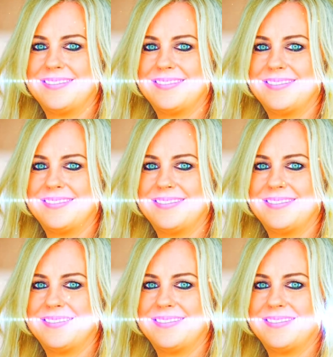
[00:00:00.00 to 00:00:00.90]

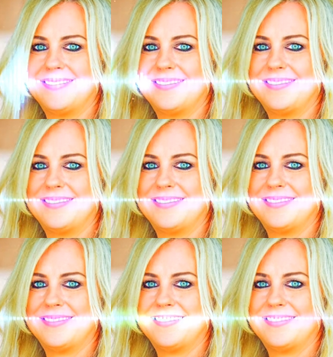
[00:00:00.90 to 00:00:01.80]
And here's
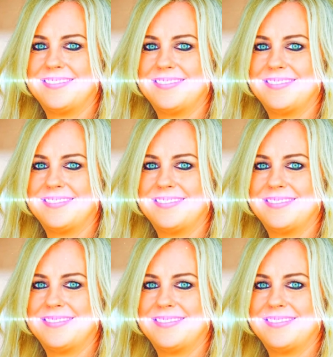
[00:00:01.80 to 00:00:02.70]
the tool.
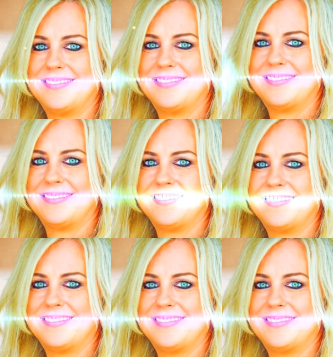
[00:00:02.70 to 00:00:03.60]
We're going to
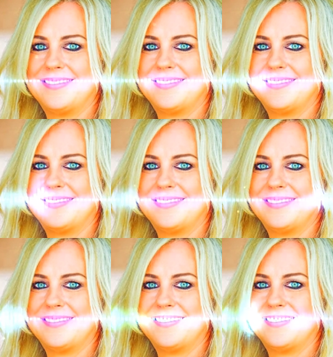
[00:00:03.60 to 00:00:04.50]
start doing an
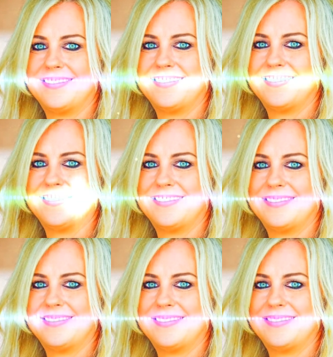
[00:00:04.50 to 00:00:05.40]
energy clearing
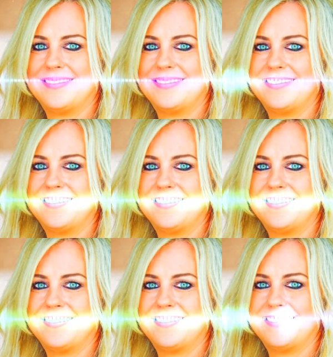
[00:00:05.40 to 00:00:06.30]
statement that
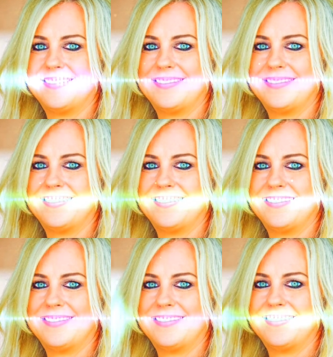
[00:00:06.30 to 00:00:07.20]
starts clearing it.
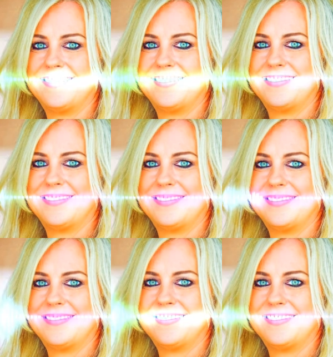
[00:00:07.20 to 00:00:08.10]
So I want you to
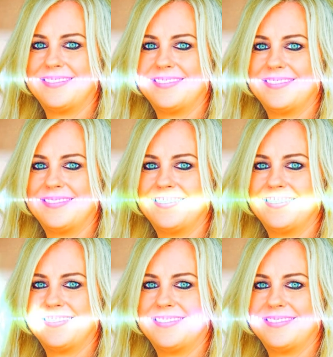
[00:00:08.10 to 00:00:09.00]
imagine
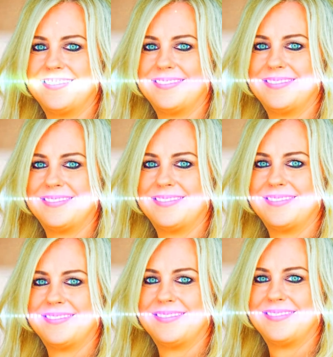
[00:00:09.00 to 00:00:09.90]
this light is
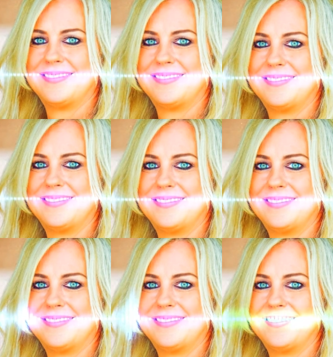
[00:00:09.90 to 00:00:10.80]
coming
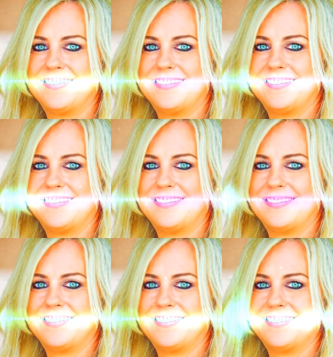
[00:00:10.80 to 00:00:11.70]
in, and this
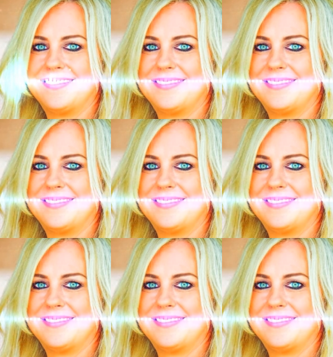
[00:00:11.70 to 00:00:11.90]
light, this higher